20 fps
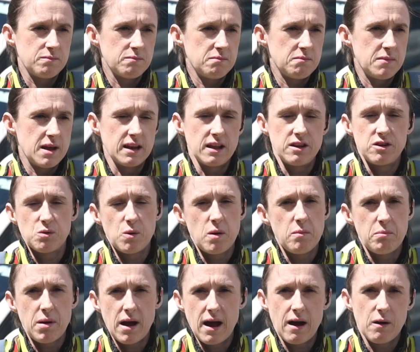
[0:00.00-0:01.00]
mainly
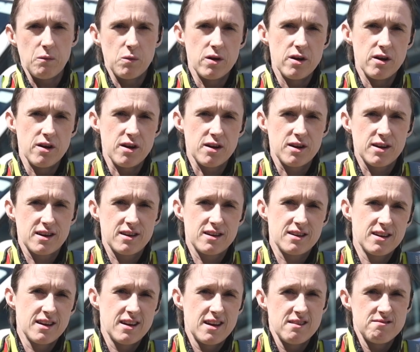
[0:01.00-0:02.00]
doing bar work,
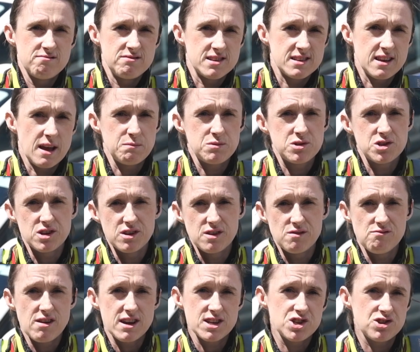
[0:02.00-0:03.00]

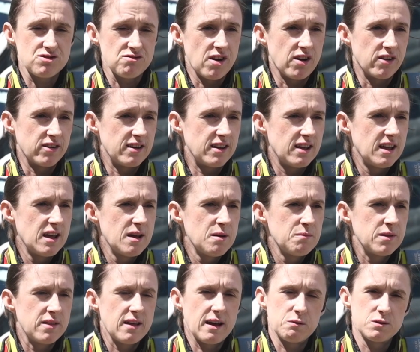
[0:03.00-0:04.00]
reception, restaurant,
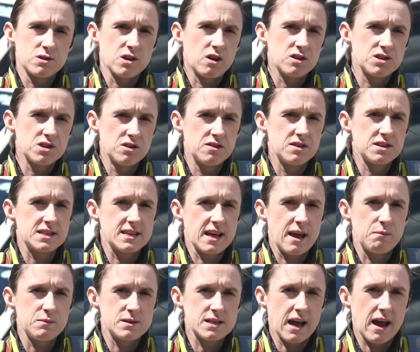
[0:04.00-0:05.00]
but that was also at the
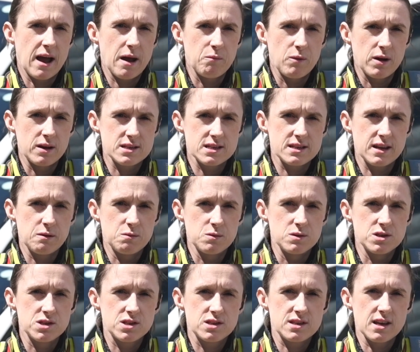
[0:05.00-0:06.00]
same time whilst I
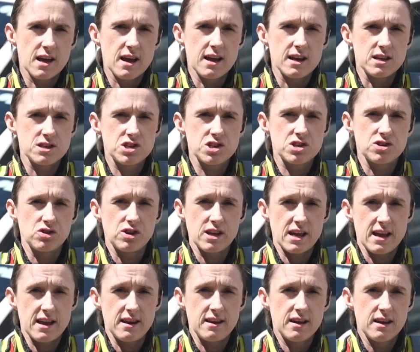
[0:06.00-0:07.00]
was
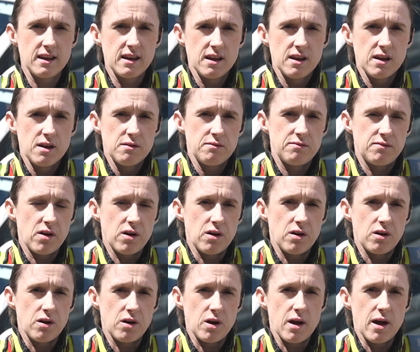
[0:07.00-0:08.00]
studying
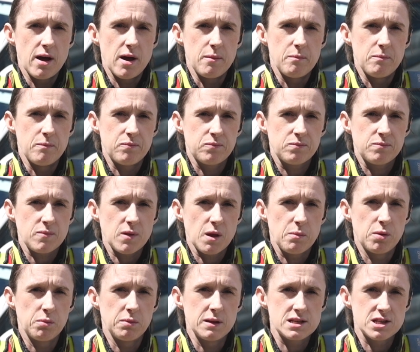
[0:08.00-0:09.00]
for
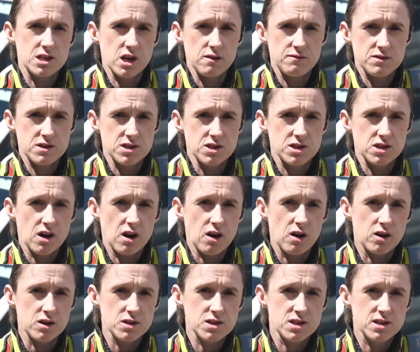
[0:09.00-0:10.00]
public services
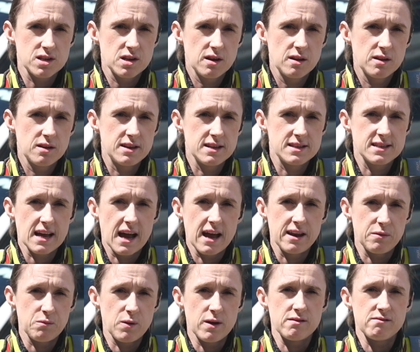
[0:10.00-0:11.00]
course and
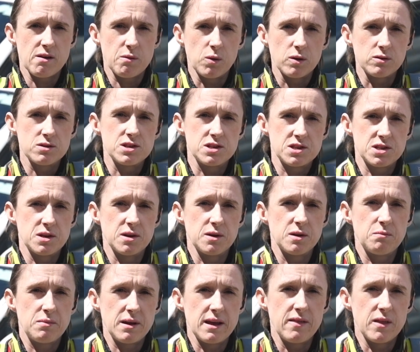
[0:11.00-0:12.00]
deciding whether I wanted to
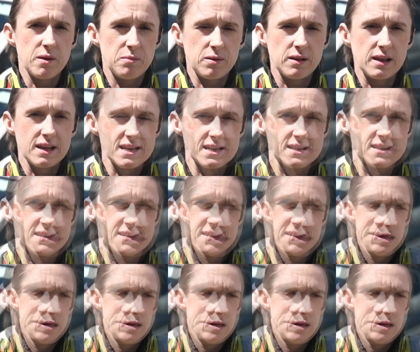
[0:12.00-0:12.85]
be in the police.